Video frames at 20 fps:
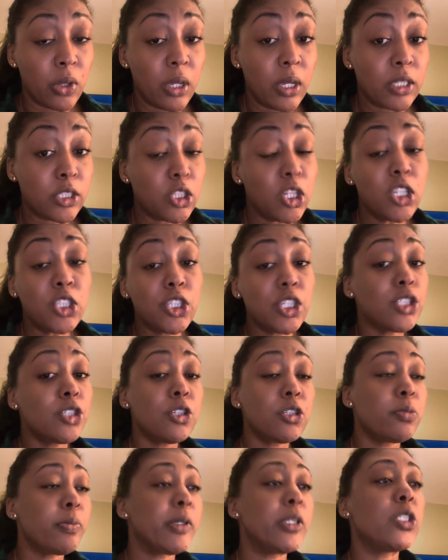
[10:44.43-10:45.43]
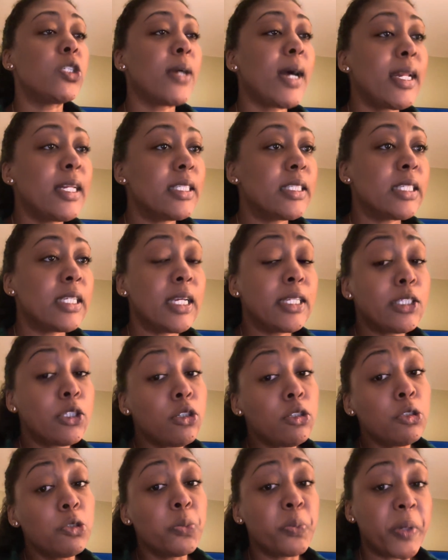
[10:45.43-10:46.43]
It's not just your spirituality, it's
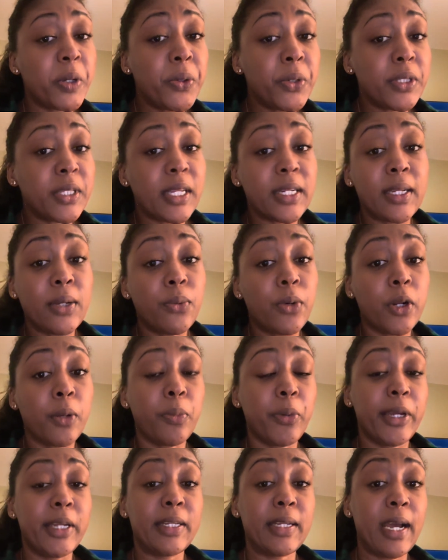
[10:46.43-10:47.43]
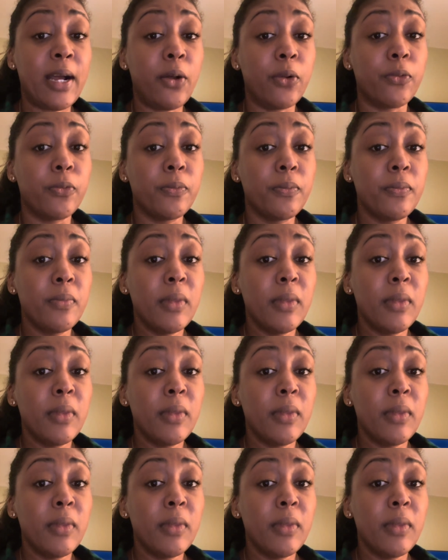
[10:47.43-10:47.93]
your spirit that they want to break down.